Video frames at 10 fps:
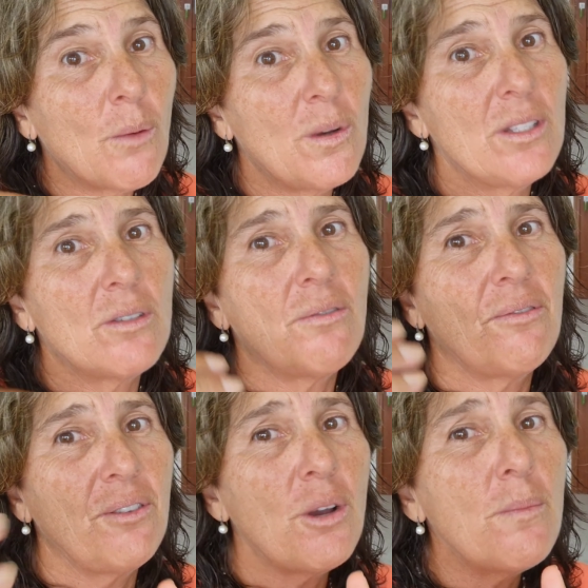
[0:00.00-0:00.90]
I want to
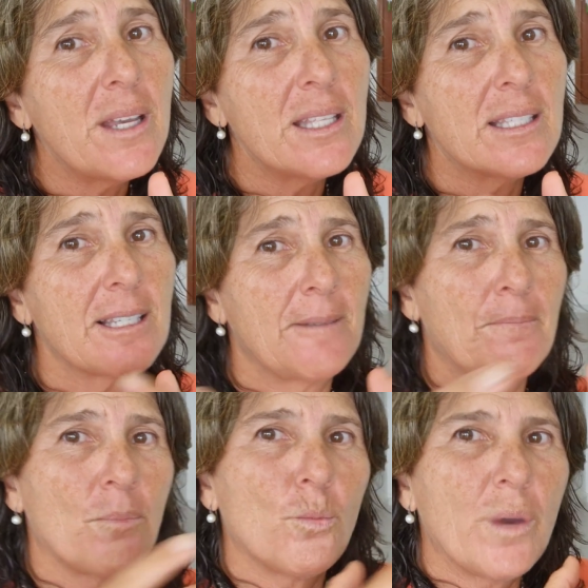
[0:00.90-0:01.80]
film it
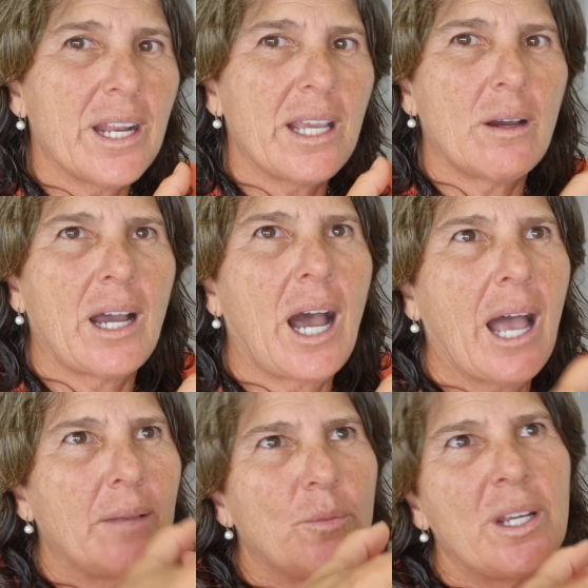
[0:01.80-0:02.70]
when
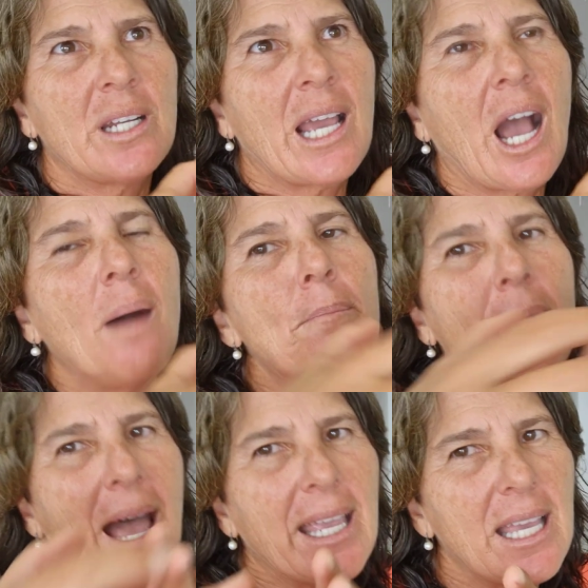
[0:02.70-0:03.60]
I
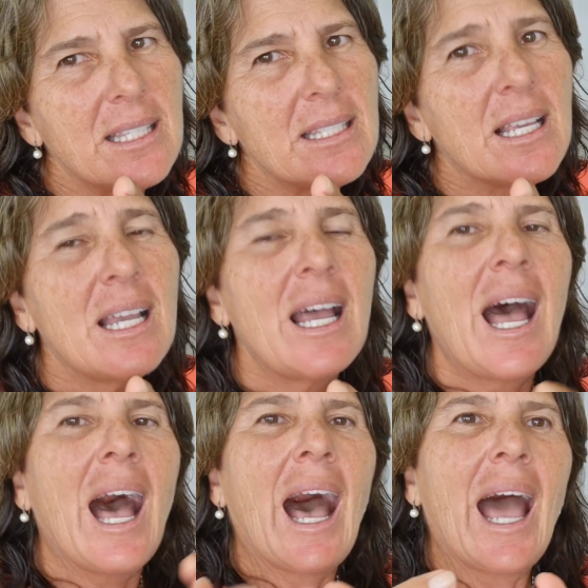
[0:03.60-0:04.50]
unpack it,
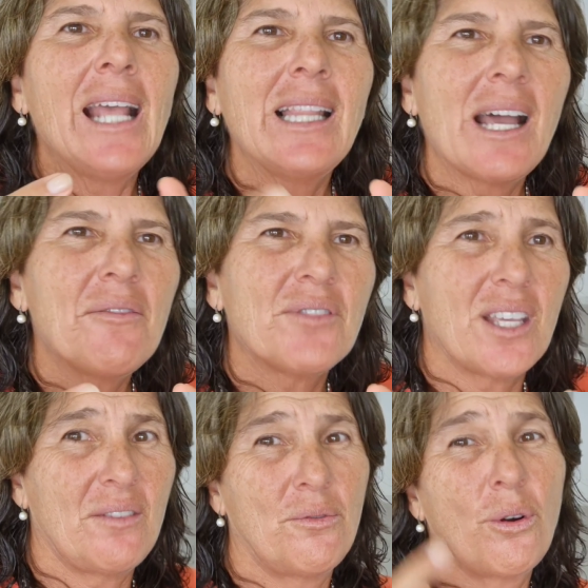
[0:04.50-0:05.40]
I left
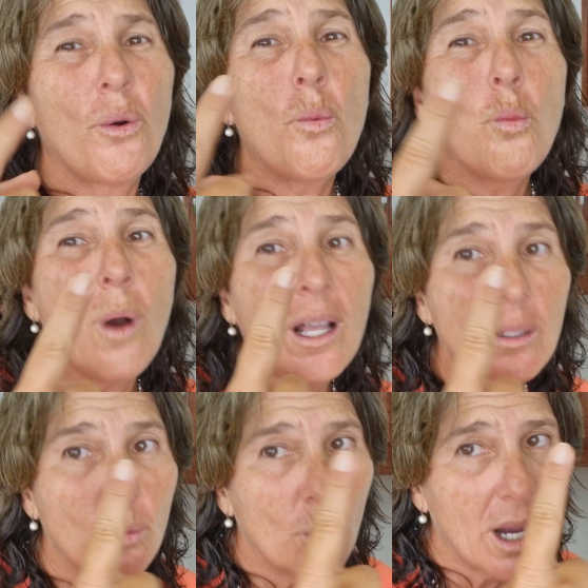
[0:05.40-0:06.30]
it for
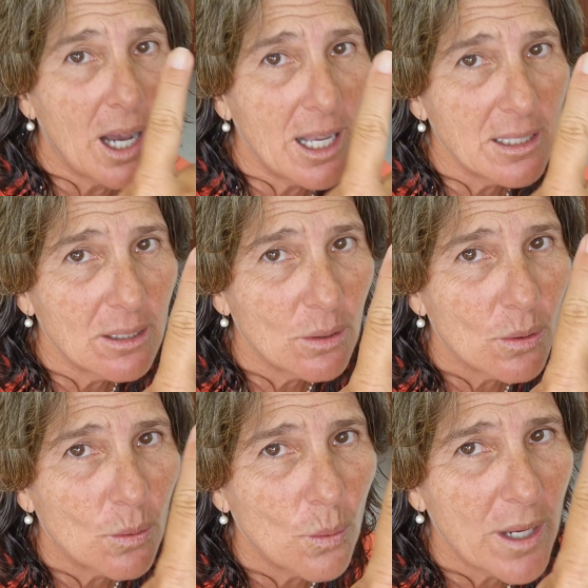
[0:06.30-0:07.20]
one
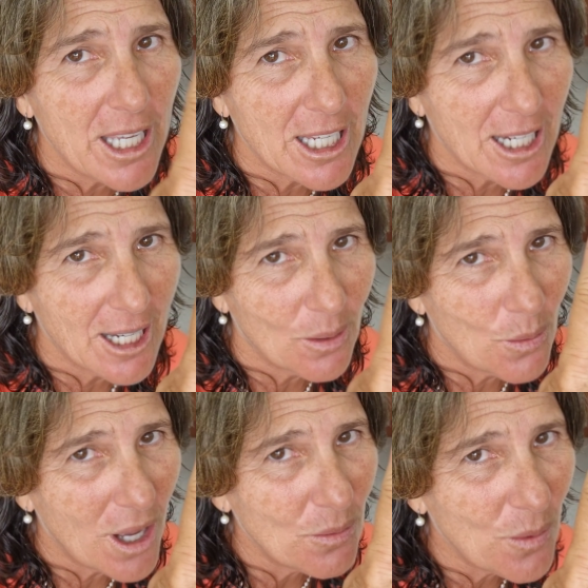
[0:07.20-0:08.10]
week,
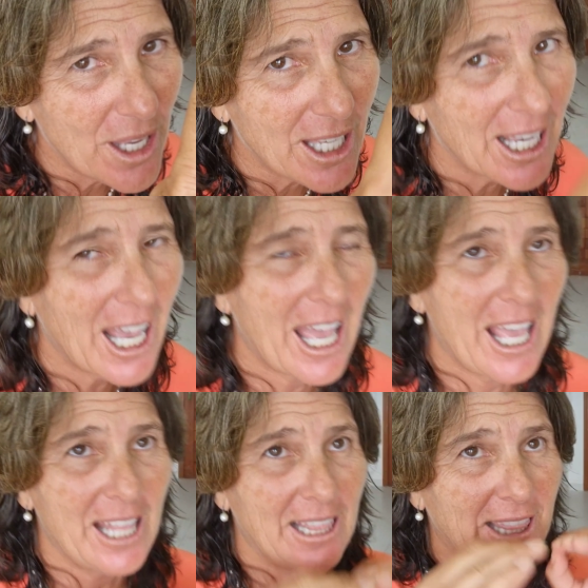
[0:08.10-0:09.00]

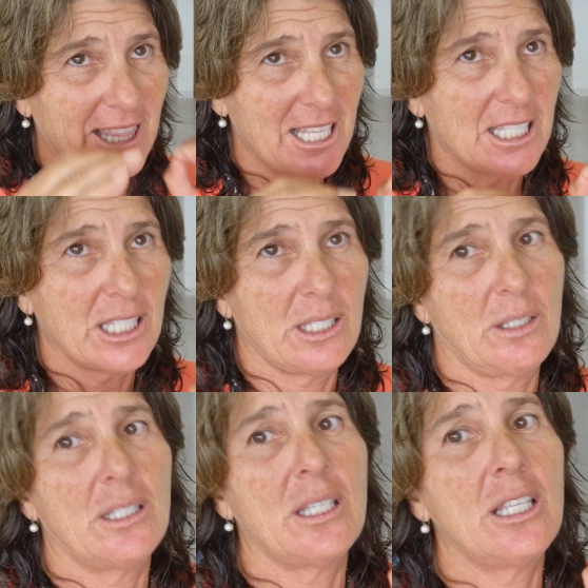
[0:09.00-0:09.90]
and
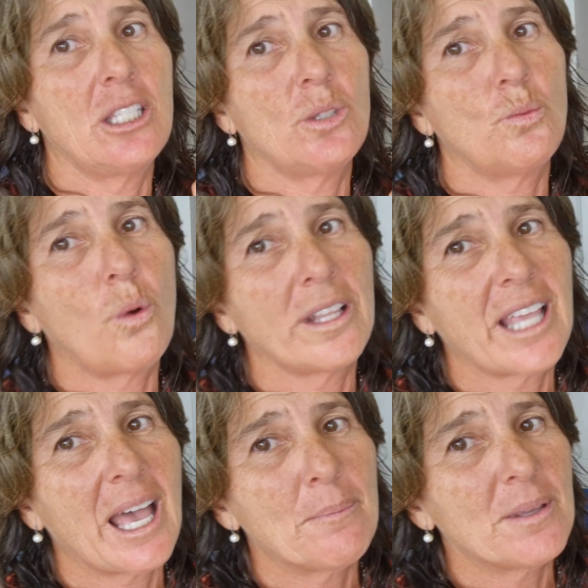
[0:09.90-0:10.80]
this is what
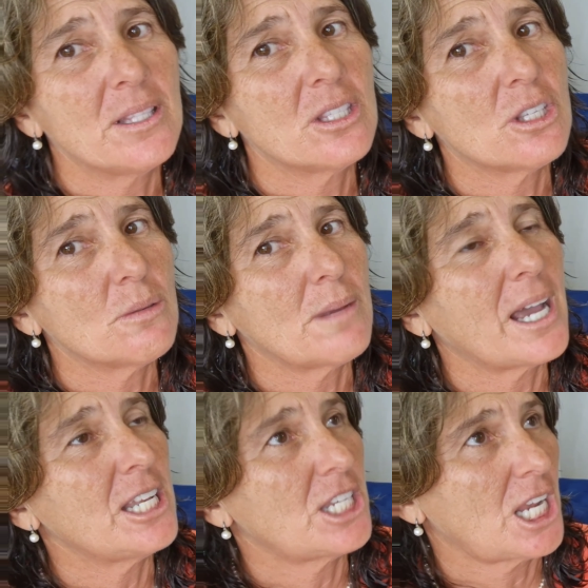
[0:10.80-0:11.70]
happened to
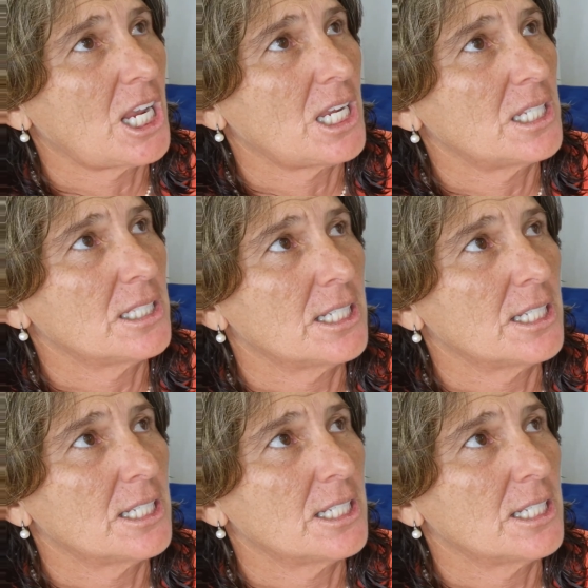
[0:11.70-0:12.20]
my chain.